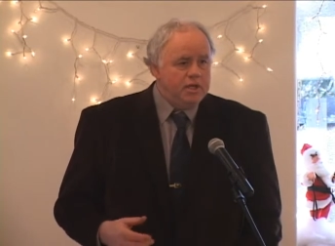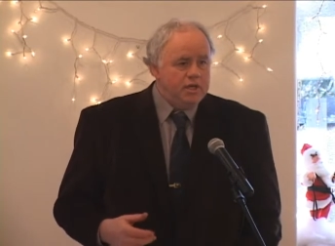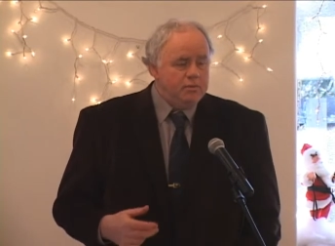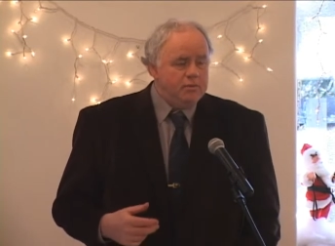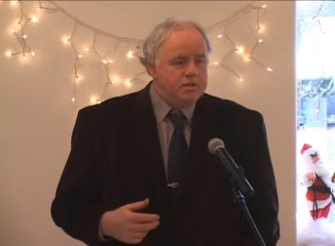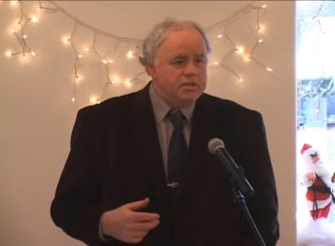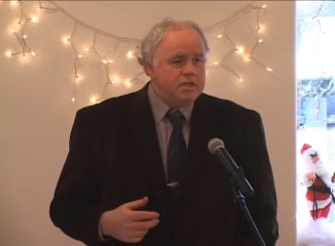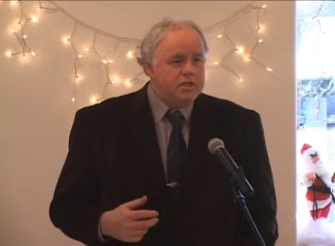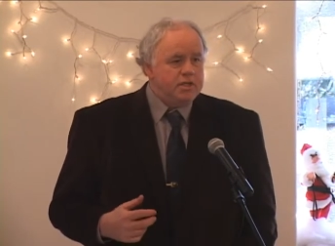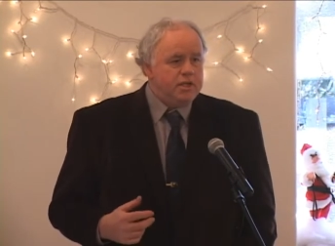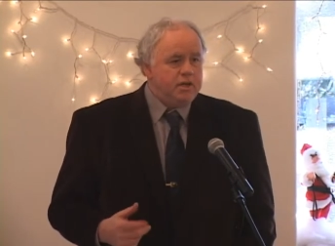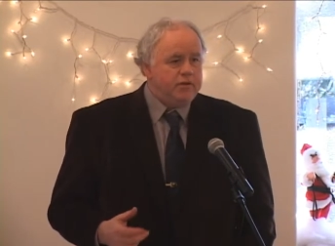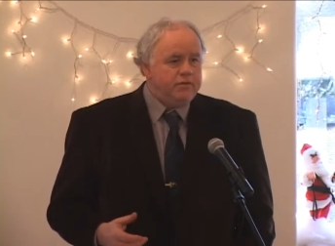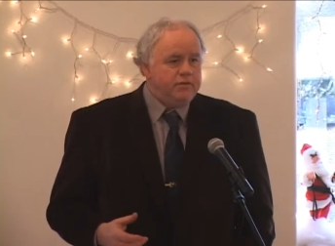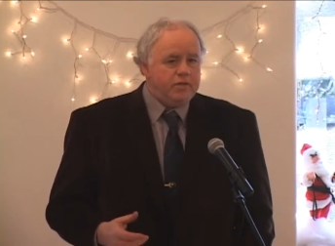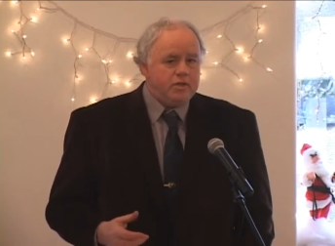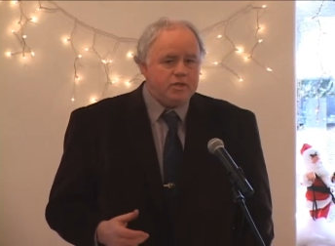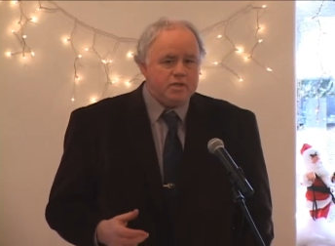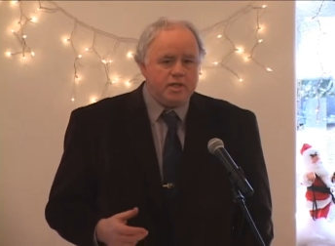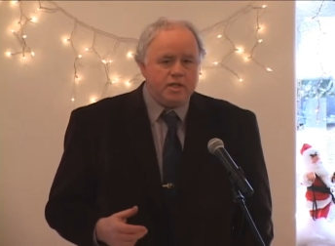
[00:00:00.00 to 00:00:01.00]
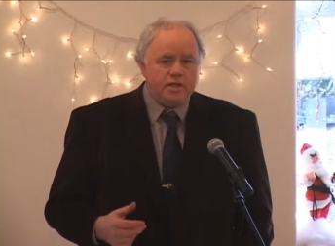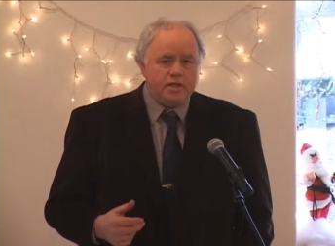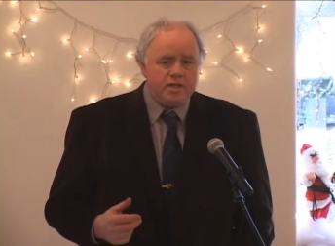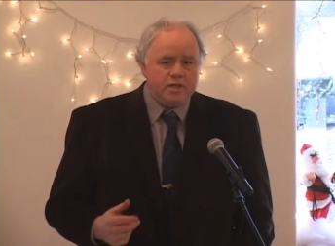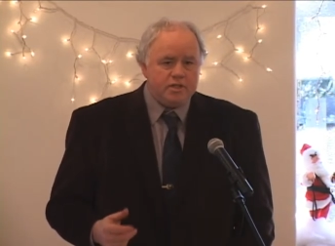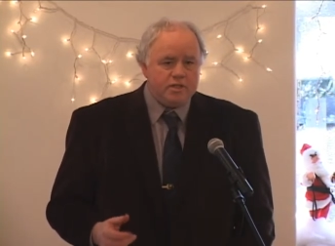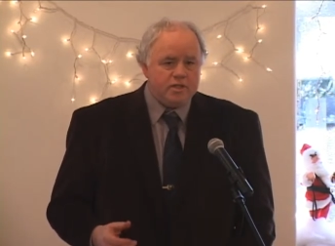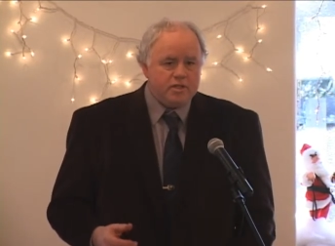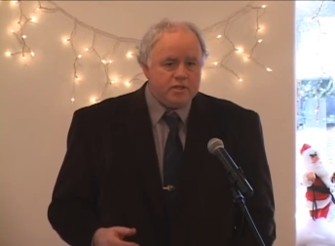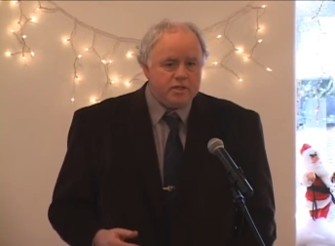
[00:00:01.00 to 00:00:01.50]
It was the governor's and
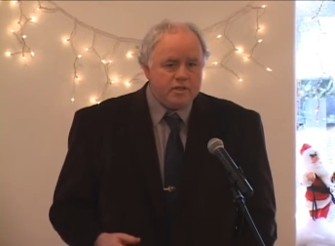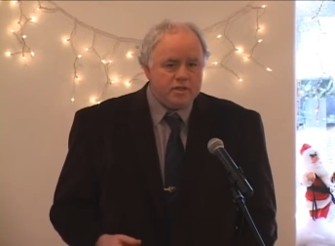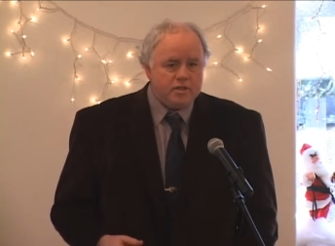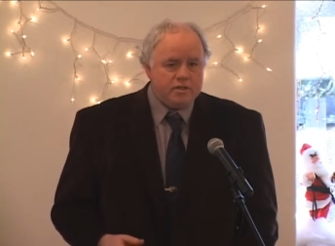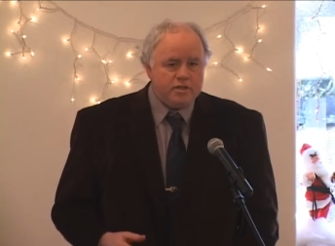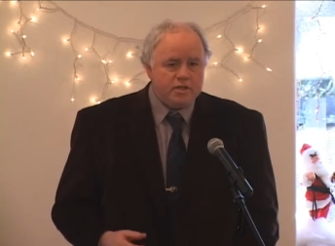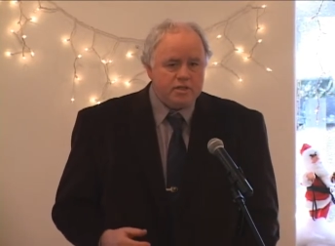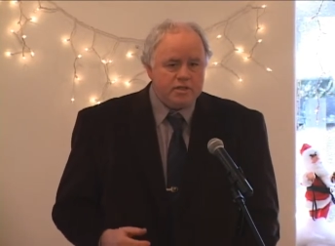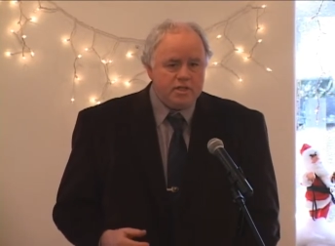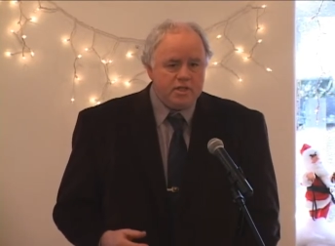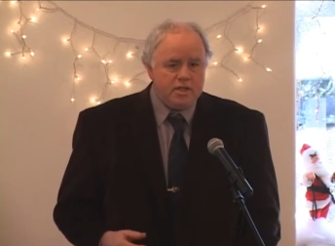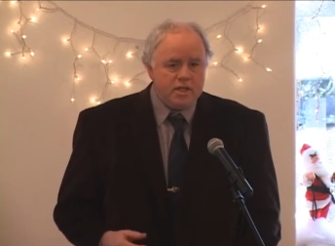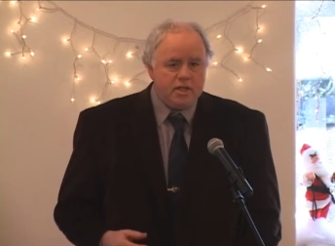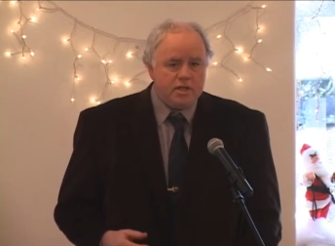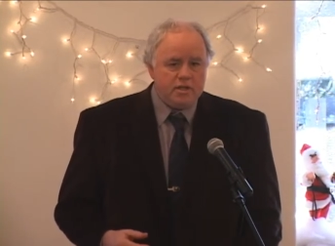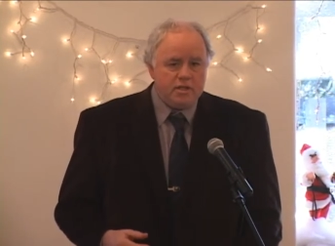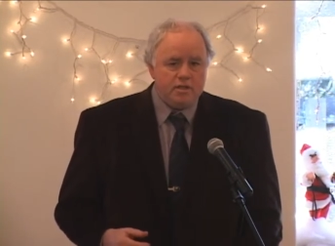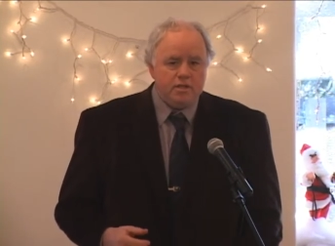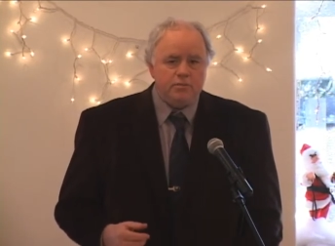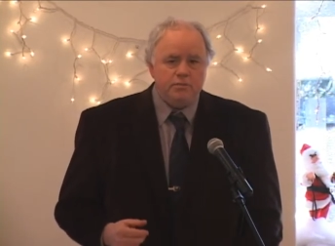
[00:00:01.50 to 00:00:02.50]
legislators' intent